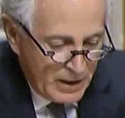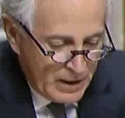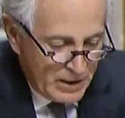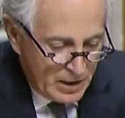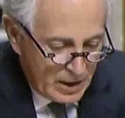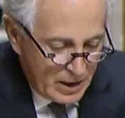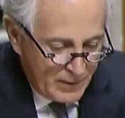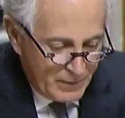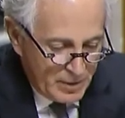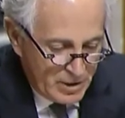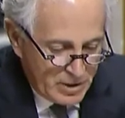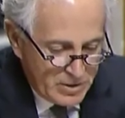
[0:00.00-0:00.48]

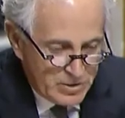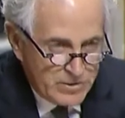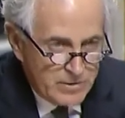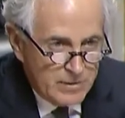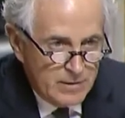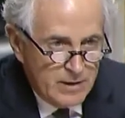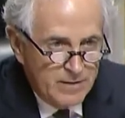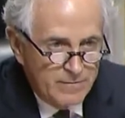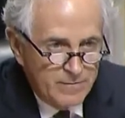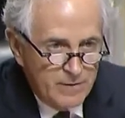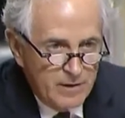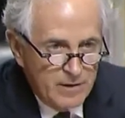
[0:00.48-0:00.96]
Yemen is,
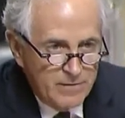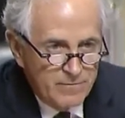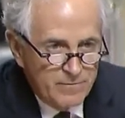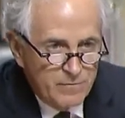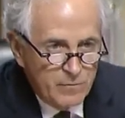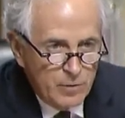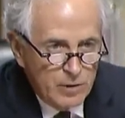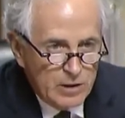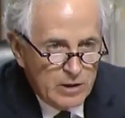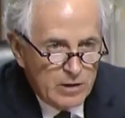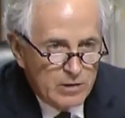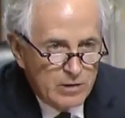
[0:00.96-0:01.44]
if, if
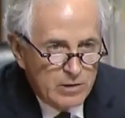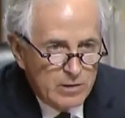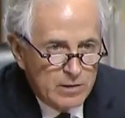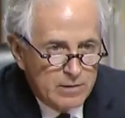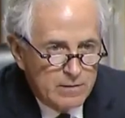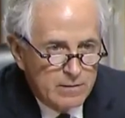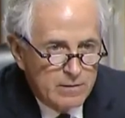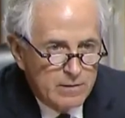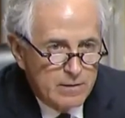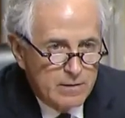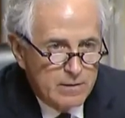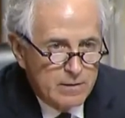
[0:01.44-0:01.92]
we
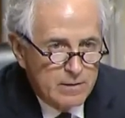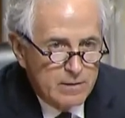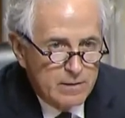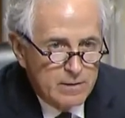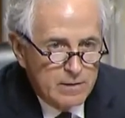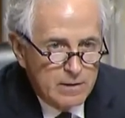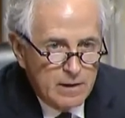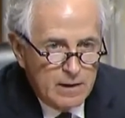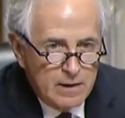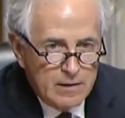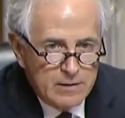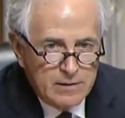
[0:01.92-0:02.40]
could,
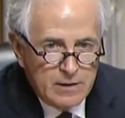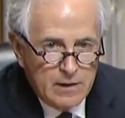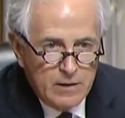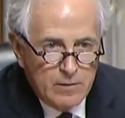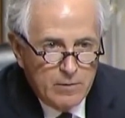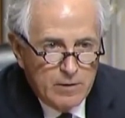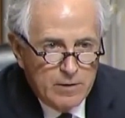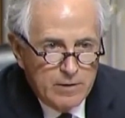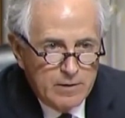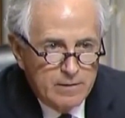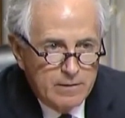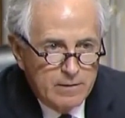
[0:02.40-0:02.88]
I tell you
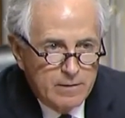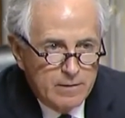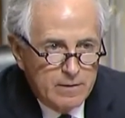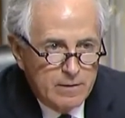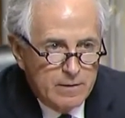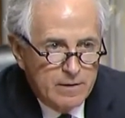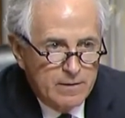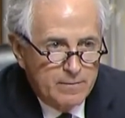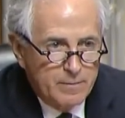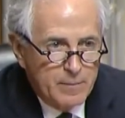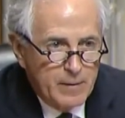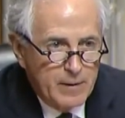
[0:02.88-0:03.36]
what,